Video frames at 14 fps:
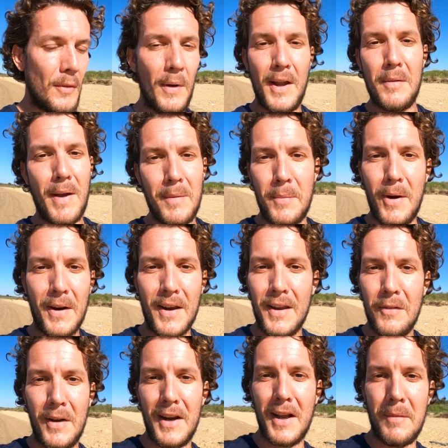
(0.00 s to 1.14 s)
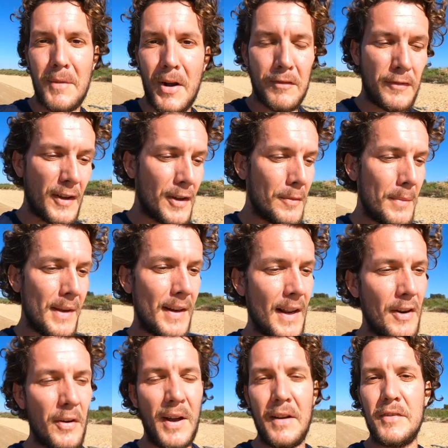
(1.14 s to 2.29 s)
it away in my pocket when I'm not filming.
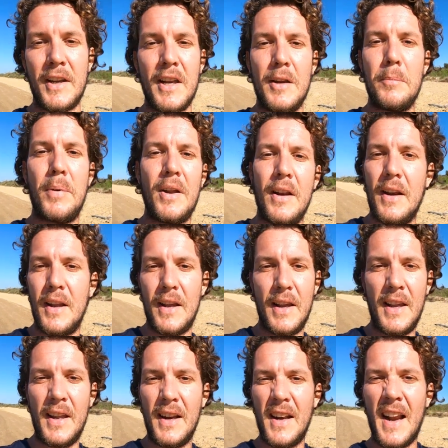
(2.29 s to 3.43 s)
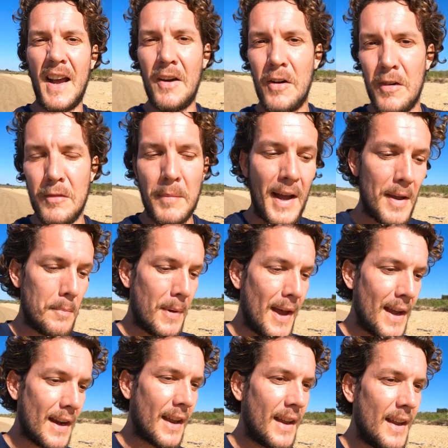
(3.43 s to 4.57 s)
I don't have to keep putting it in and out of my
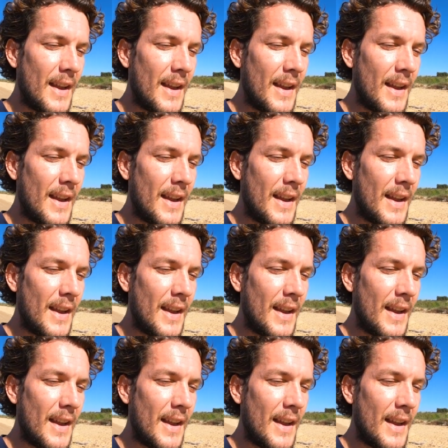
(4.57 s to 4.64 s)
bag.